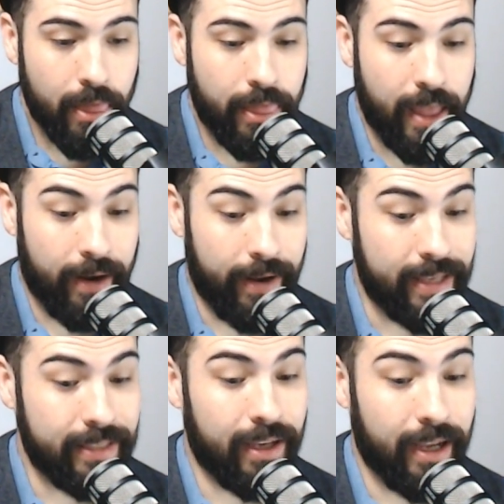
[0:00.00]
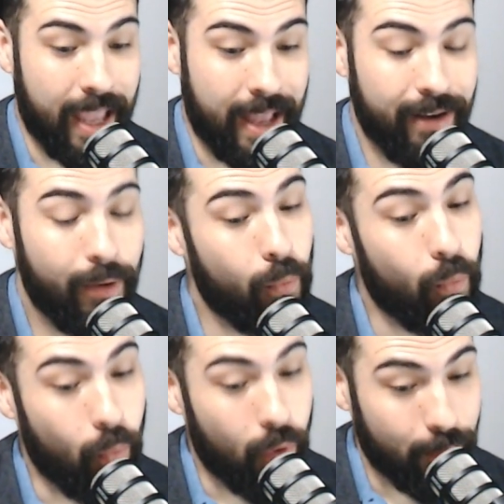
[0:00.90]
There is, again,
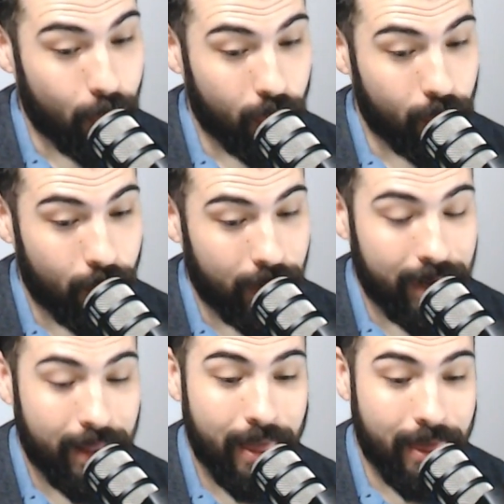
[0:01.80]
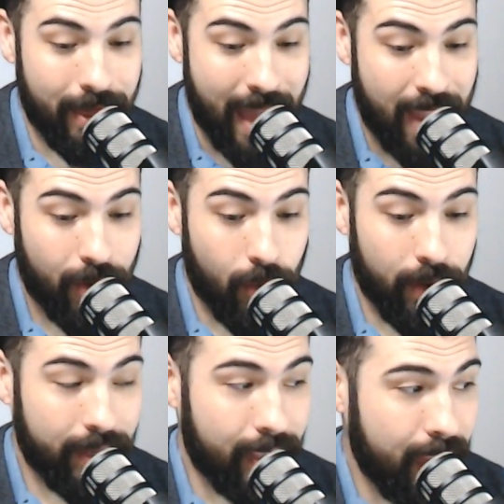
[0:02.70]
one more coin. That
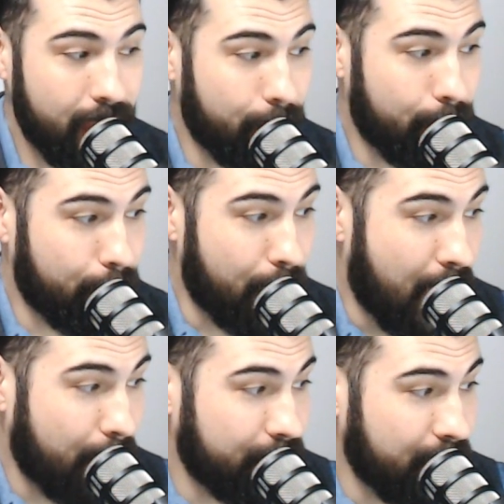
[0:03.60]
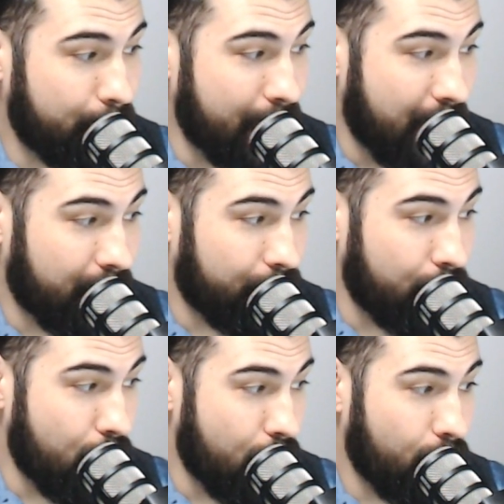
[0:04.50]
coin kind of popped up out of
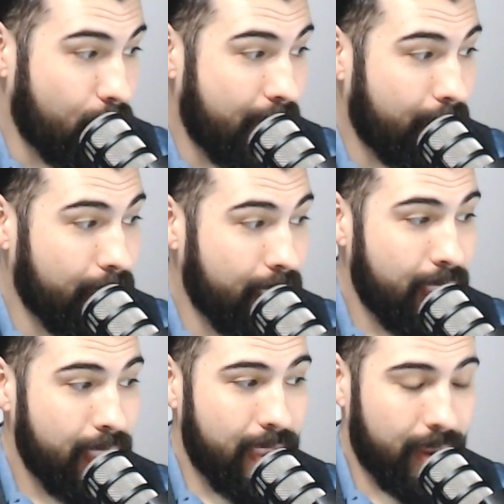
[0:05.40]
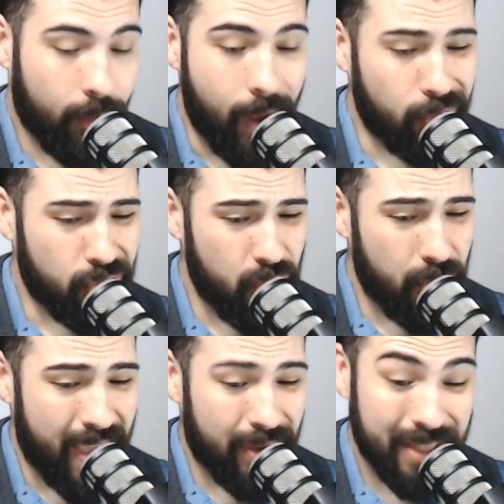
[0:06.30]
nowhere in around
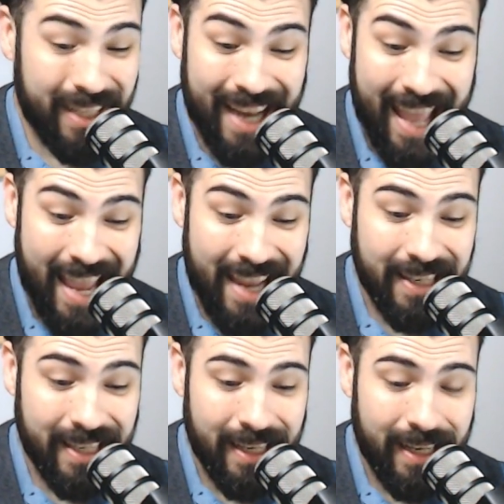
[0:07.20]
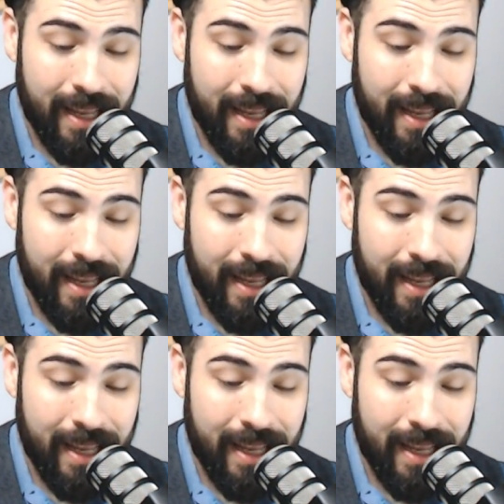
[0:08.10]
2008.